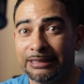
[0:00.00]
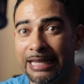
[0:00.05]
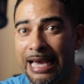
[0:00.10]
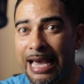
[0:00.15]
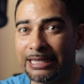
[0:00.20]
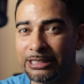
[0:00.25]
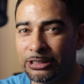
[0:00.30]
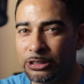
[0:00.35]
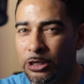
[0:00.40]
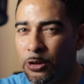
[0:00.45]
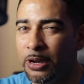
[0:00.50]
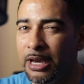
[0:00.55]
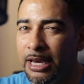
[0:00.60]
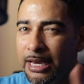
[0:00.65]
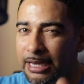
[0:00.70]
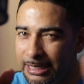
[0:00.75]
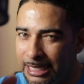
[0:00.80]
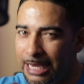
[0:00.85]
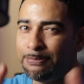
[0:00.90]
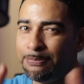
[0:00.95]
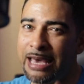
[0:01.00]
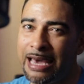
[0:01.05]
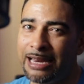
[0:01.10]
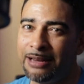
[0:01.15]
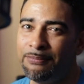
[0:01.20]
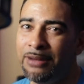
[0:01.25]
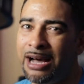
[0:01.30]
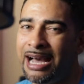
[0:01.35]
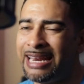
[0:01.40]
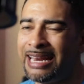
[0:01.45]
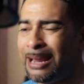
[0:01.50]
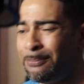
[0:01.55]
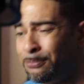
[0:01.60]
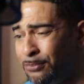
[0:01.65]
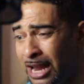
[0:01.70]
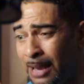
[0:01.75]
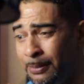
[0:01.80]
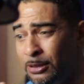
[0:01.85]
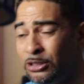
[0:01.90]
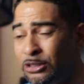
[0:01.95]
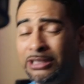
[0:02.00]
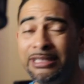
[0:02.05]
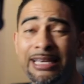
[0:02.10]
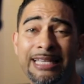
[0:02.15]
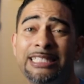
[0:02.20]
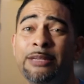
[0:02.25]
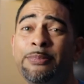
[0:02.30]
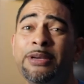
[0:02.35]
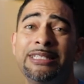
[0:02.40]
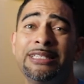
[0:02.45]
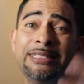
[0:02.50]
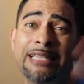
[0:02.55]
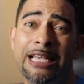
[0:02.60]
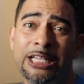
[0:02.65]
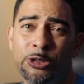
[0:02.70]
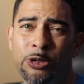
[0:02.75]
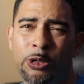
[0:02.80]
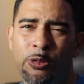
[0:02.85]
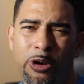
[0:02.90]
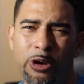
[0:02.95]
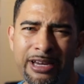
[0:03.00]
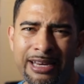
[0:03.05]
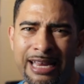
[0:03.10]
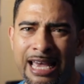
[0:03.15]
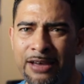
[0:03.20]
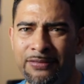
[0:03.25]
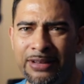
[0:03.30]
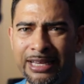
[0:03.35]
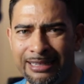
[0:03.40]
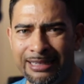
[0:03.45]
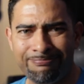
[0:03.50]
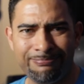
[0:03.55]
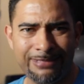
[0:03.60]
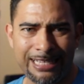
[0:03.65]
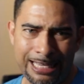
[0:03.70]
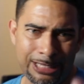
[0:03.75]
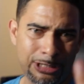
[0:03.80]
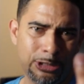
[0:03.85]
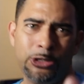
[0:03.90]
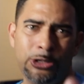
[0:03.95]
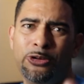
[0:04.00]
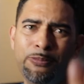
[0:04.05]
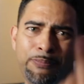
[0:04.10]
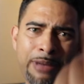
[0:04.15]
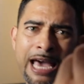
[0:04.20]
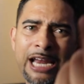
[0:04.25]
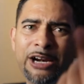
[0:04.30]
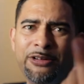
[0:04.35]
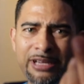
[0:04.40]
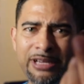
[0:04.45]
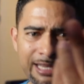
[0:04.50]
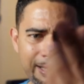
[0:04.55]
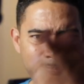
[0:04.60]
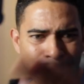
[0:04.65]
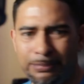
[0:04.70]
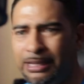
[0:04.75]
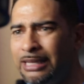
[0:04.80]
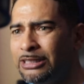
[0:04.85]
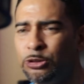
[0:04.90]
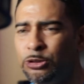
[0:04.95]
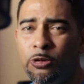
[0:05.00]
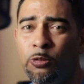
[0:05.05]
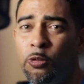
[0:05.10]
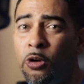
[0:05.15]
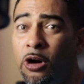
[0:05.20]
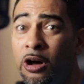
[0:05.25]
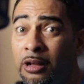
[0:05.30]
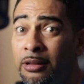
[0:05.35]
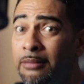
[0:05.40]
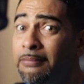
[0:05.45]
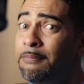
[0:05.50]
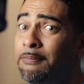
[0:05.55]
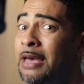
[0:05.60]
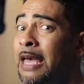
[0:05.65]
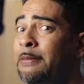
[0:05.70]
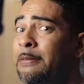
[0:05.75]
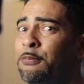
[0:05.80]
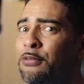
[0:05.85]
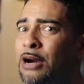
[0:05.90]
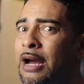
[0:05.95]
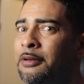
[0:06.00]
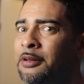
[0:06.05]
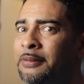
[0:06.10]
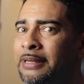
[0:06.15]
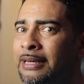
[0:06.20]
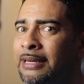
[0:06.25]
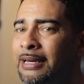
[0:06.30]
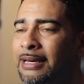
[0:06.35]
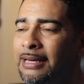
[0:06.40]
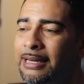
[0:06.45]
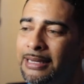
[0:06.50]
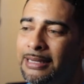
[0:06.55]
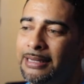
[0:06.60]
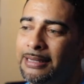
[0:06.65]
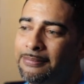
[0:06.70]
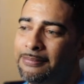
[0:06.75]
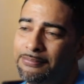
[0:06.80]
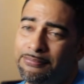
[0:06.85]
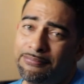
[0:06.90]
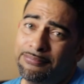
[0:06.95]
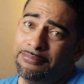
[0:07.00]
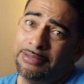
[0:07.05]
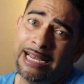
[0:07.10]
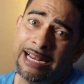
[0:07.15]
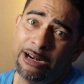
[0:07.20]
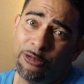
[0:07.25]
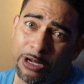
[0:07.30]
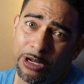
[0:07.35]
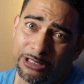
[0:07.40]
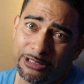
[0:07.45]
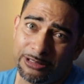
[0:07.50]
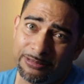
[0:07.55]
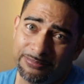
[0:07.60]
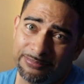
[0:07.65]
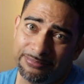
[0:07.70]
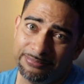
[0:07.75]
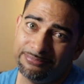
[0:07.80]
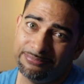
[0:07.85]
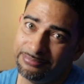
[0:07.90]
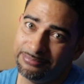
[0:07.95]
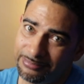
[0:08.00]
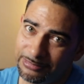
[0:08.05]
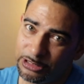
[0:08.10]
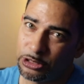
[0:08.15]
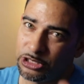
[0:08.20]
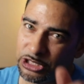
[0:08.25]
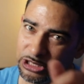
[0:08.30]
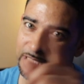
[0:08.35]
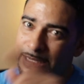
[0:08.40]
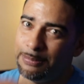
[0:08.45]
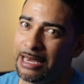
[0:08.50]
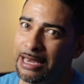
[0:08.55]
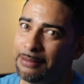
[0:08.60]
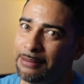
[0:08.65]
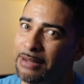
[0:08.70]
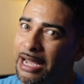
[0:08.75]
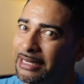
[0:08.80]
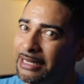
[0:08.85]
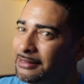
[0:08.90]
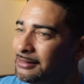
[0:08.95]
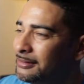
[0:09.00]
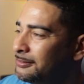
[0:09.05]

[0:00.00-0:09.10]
lasts. So keep that in mind. I probably could get some accessory where I can have like an internal battery that plugged to a wall, maybe, probably, but I don't want to. So just keep that in mind.